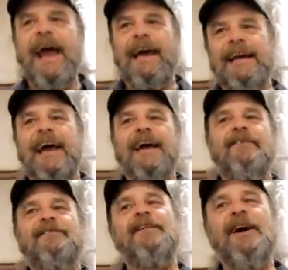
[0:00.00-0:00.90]
And I
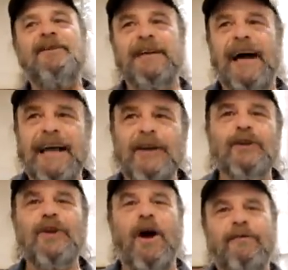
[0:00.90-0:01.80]
have found that I
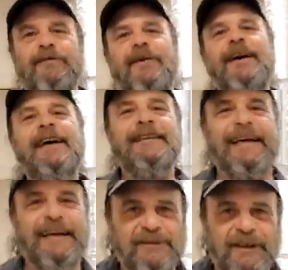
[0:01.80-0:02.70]
love
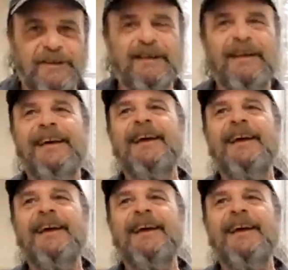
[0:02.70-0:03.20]
nitrous.